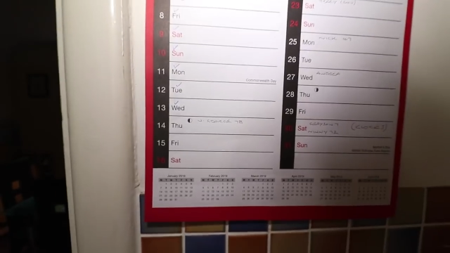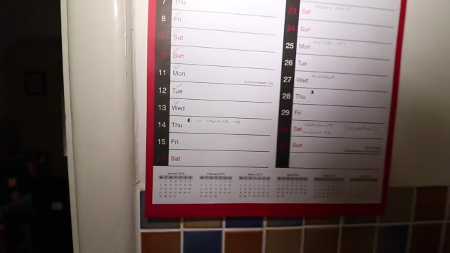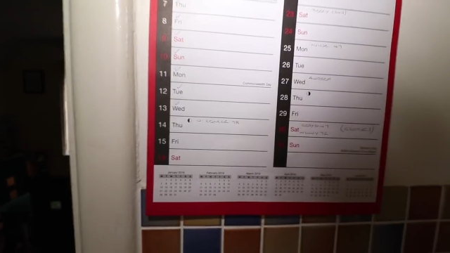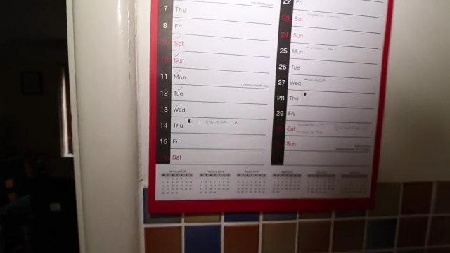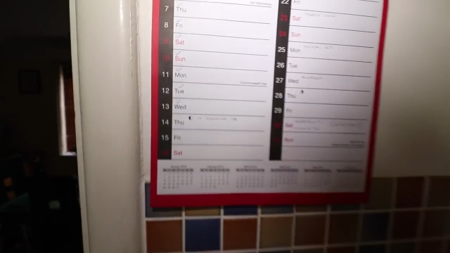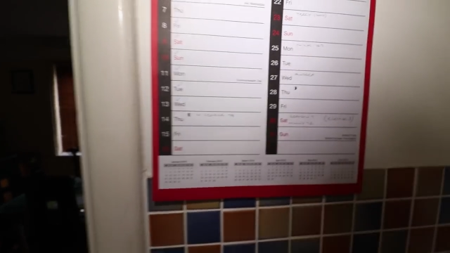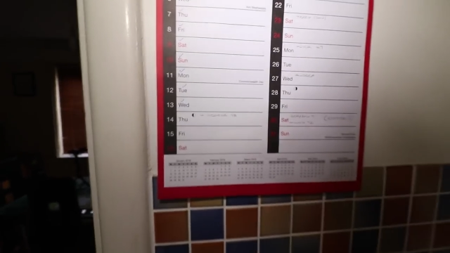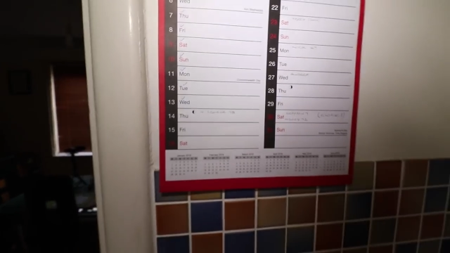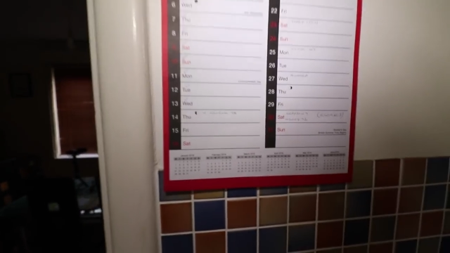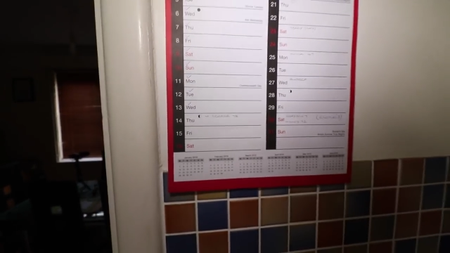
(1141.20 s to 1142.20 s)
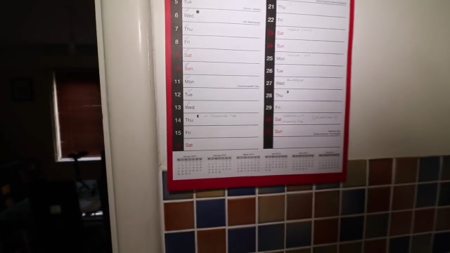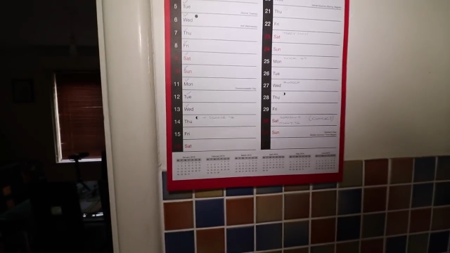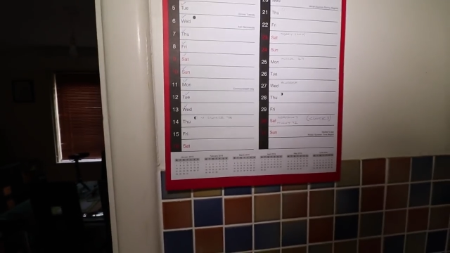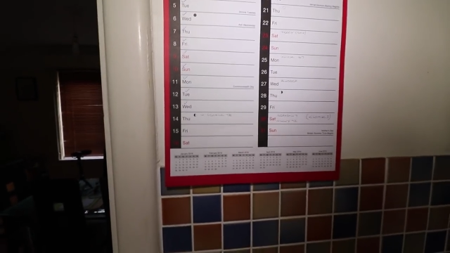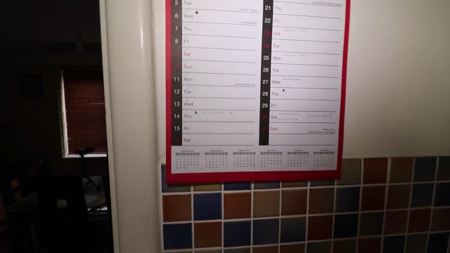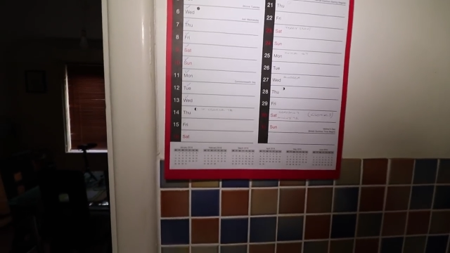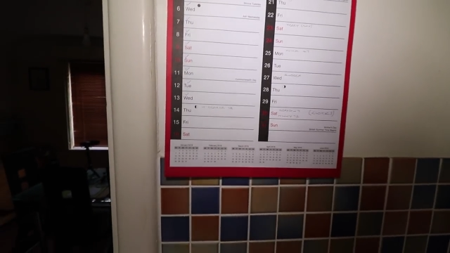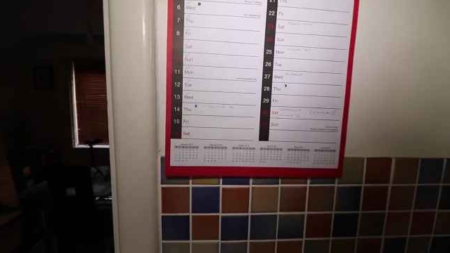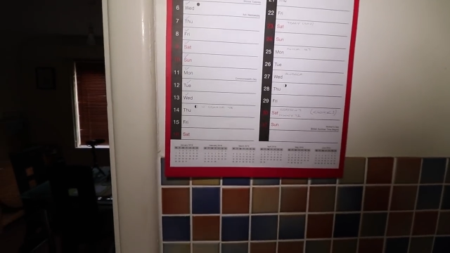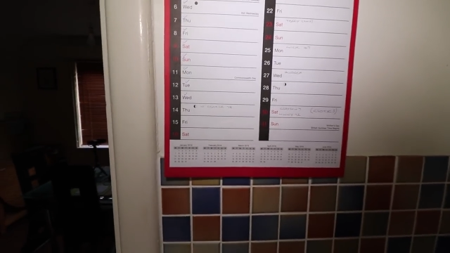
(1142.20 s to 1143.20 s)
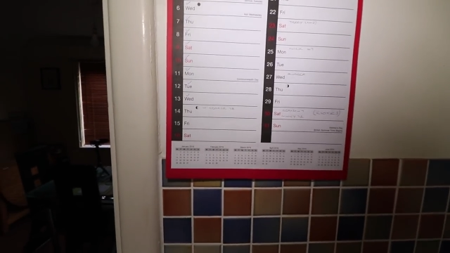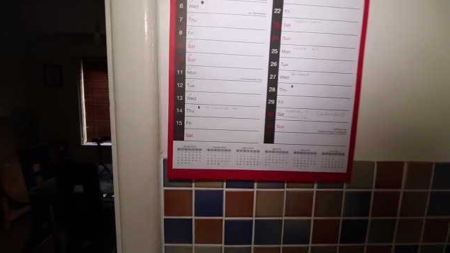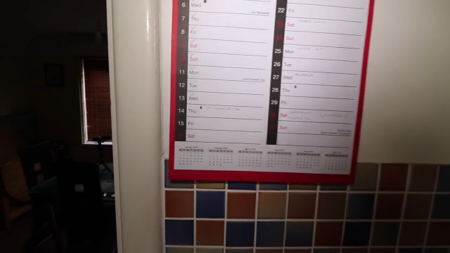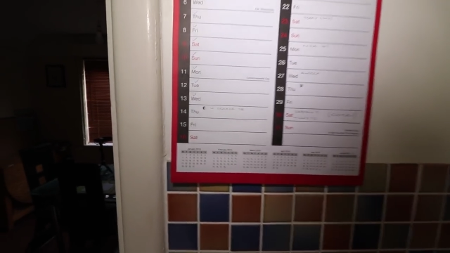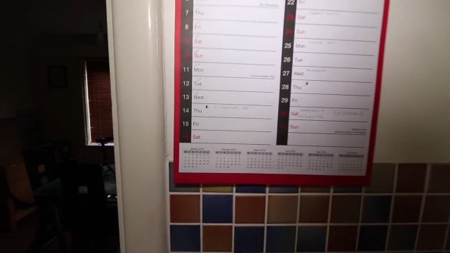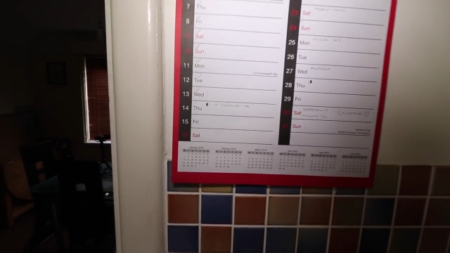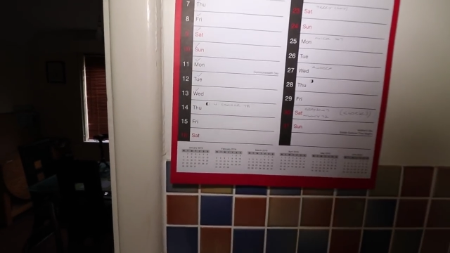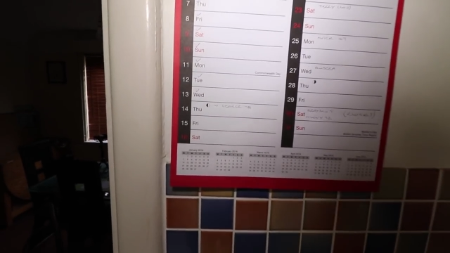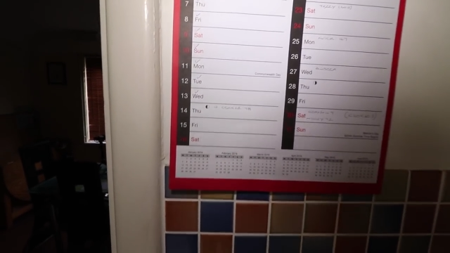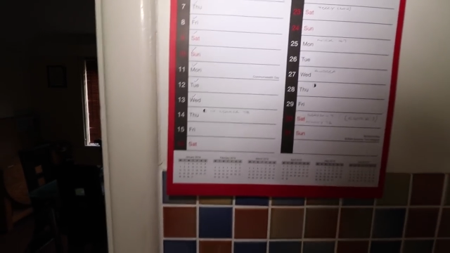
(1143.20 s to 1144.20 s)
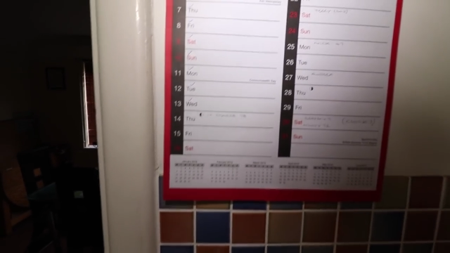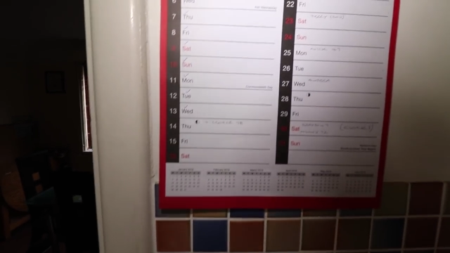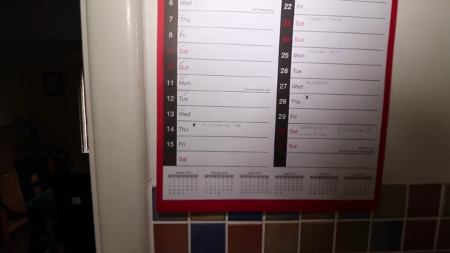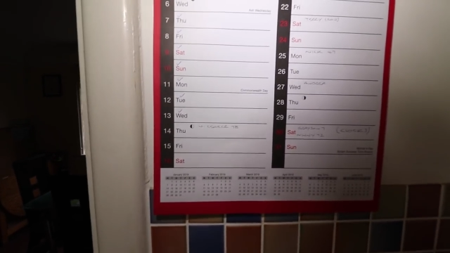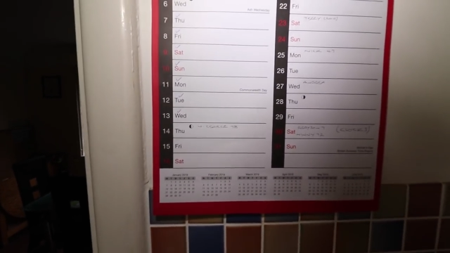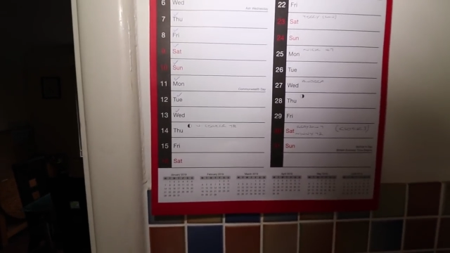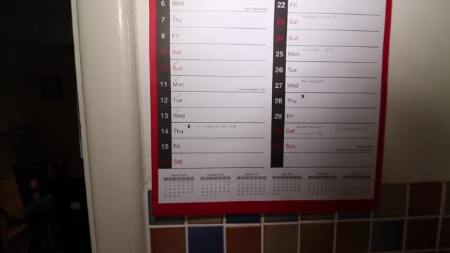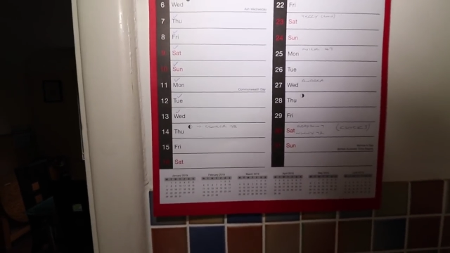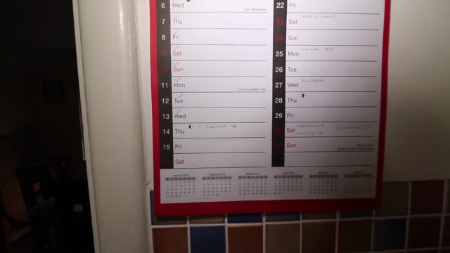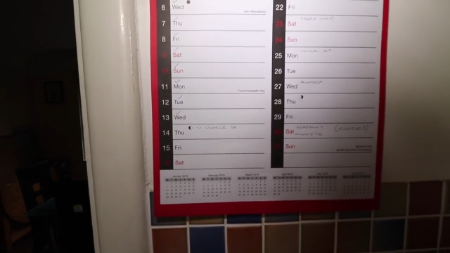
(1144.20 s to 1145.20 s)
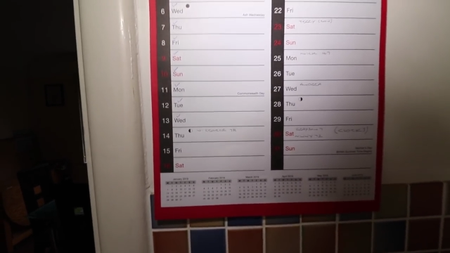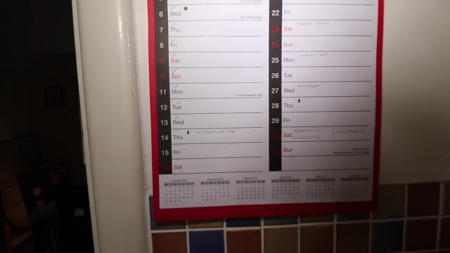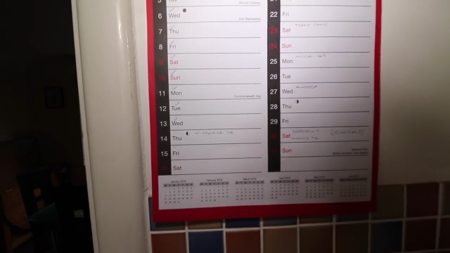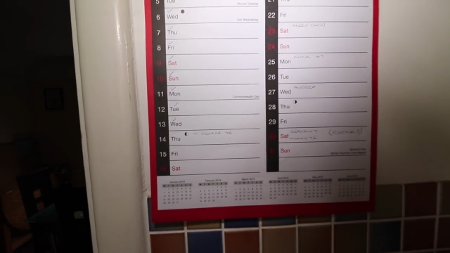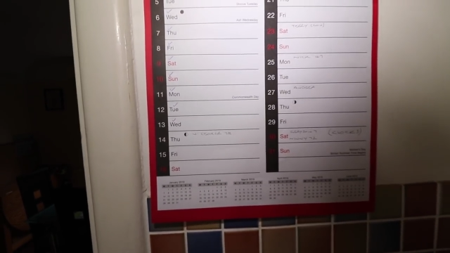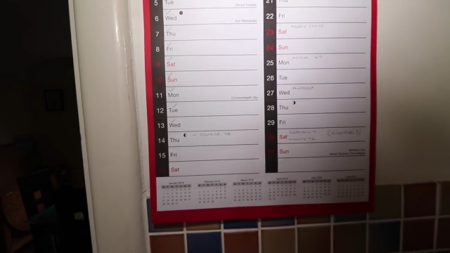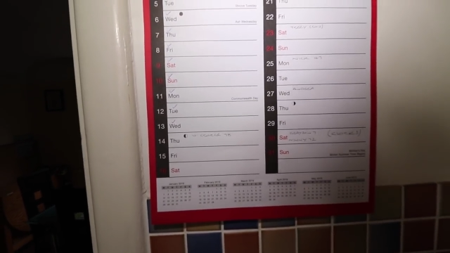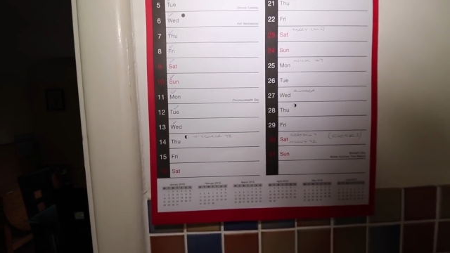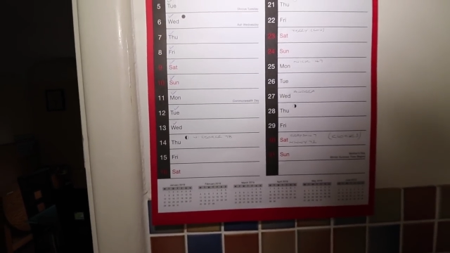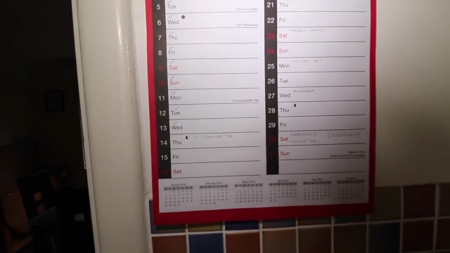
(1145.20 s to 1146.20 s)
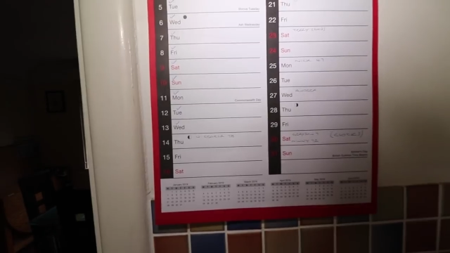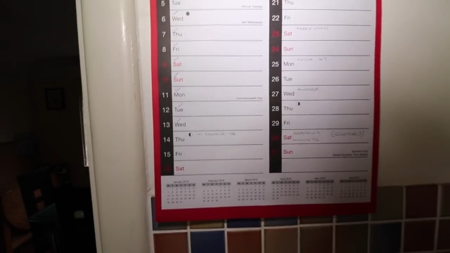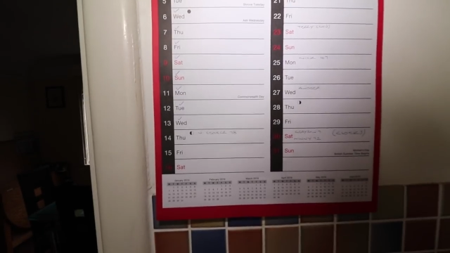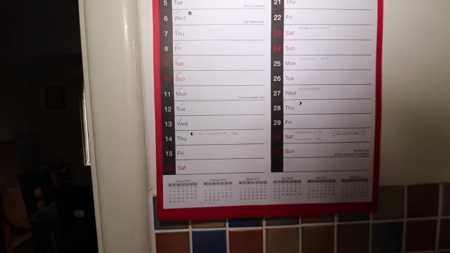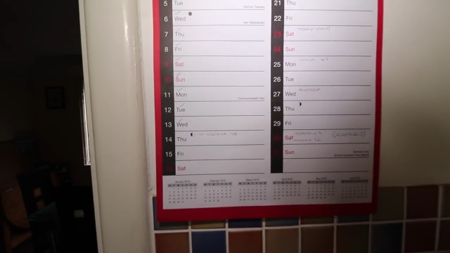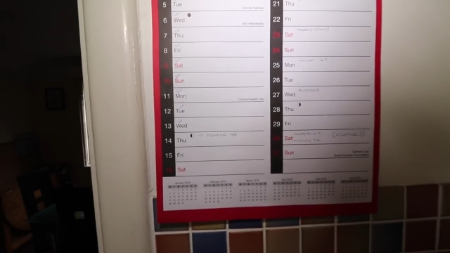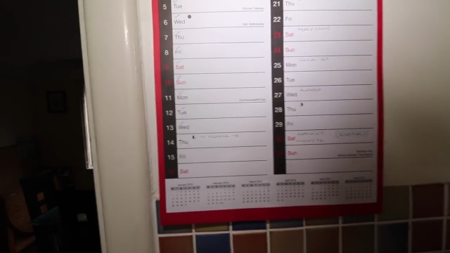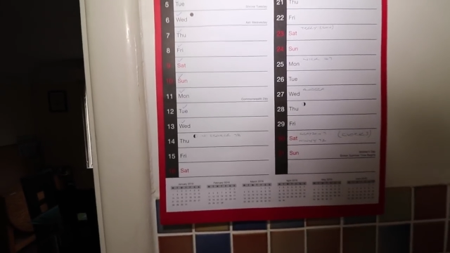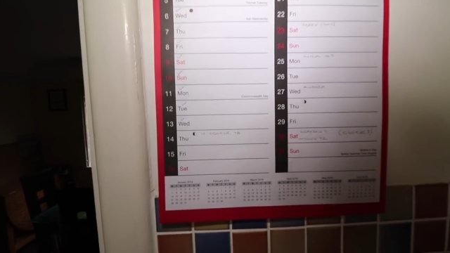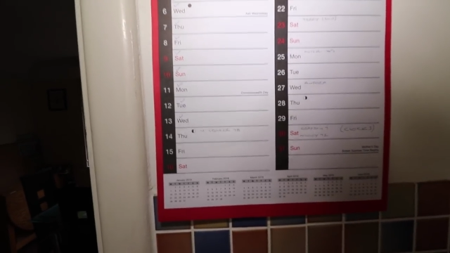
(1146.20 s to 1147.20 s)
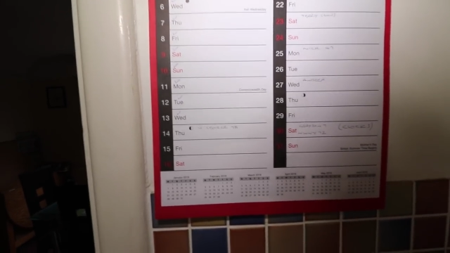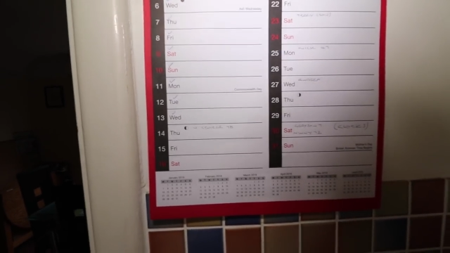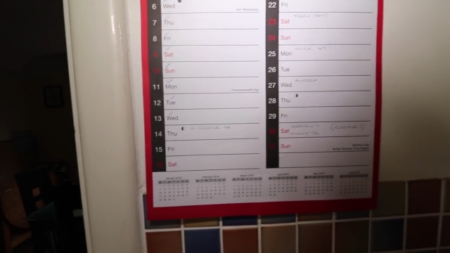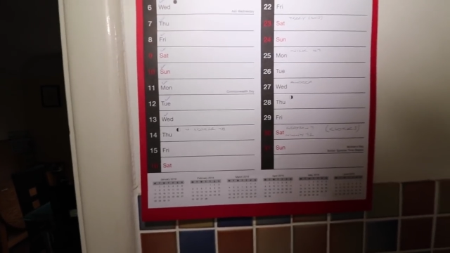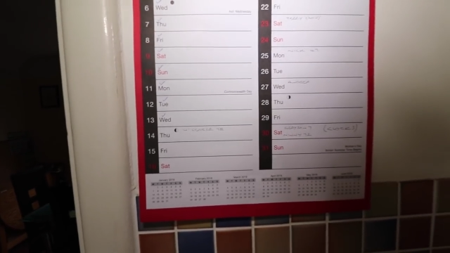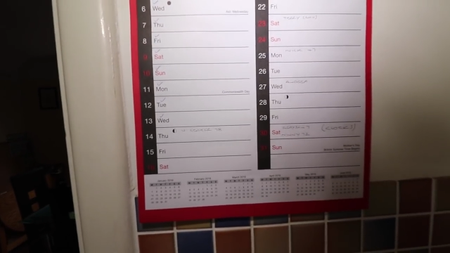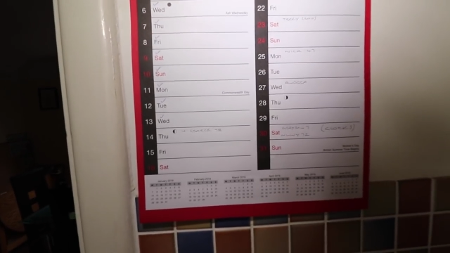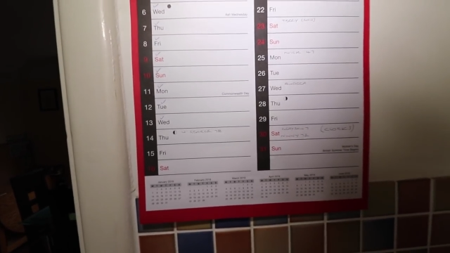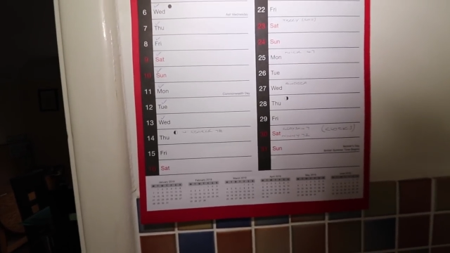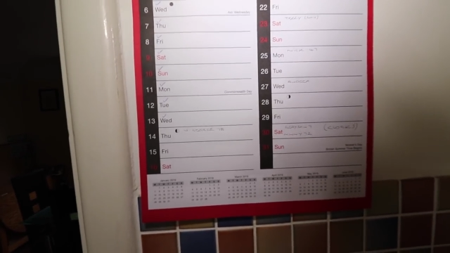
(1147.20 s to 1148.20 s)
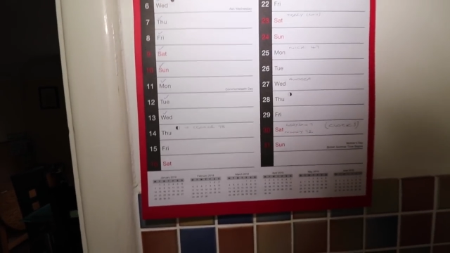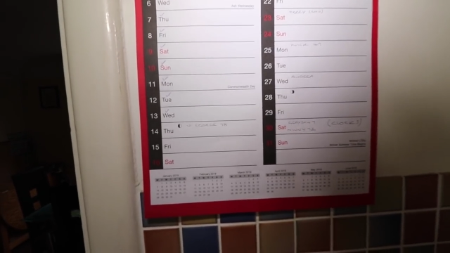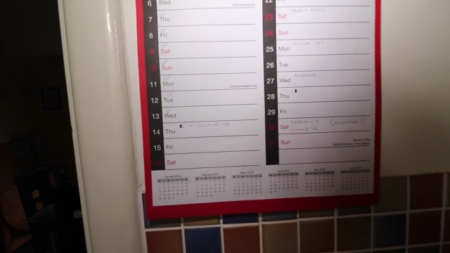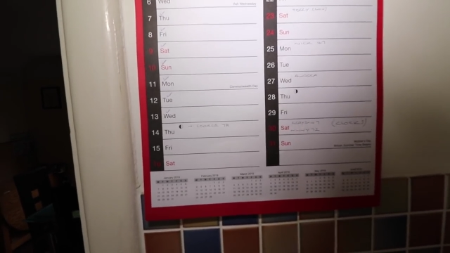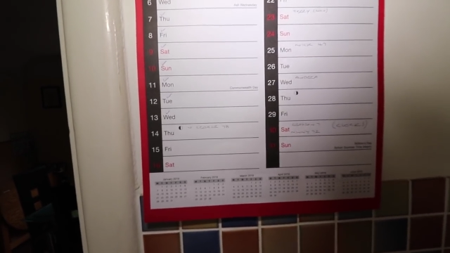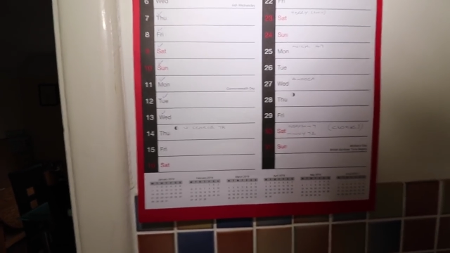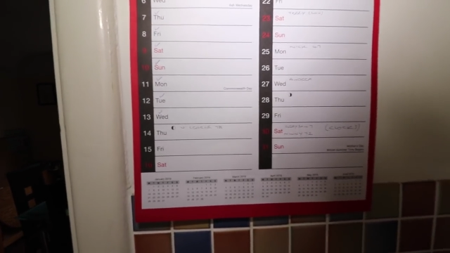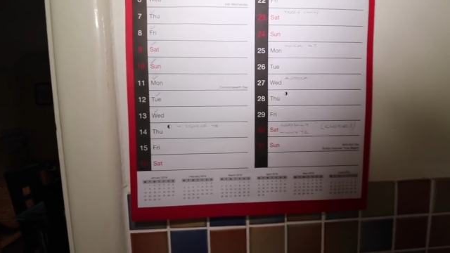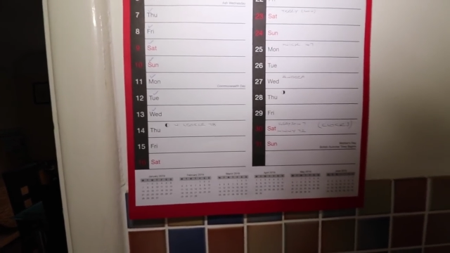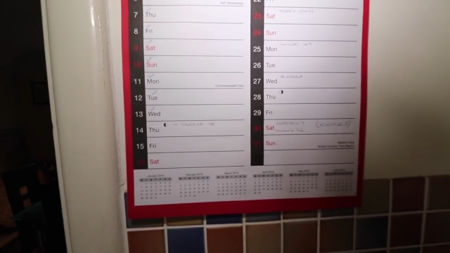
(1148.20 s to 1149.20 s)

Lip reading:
[unreadable: no face in view]